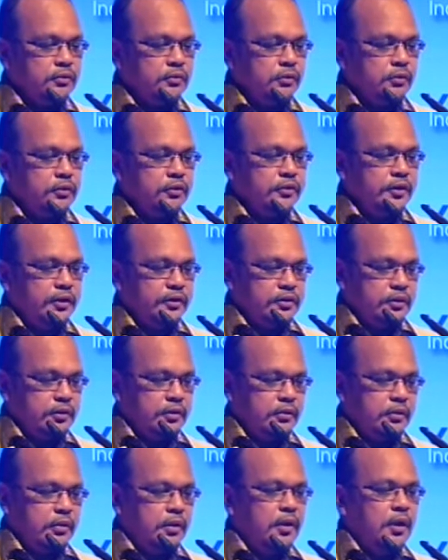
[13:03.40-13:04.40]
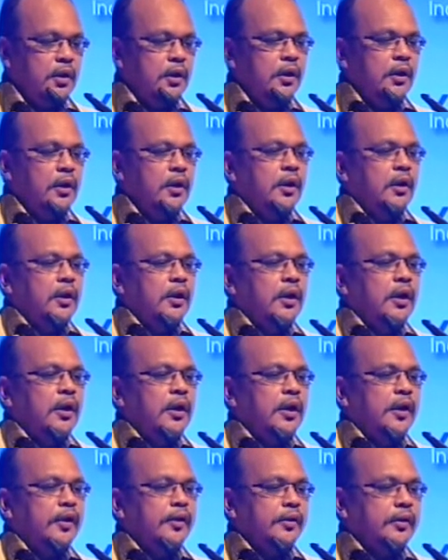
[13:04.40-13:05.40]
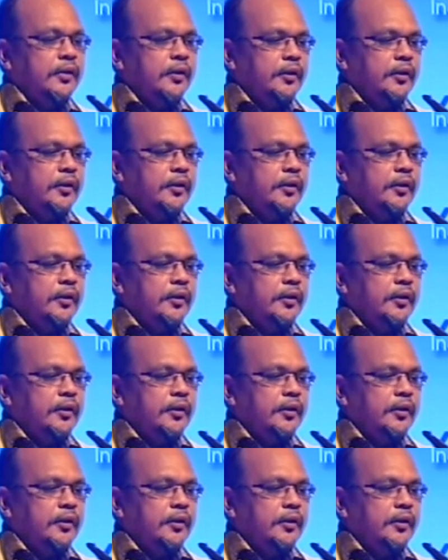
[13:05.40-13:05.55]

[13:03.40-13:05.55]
or the data. And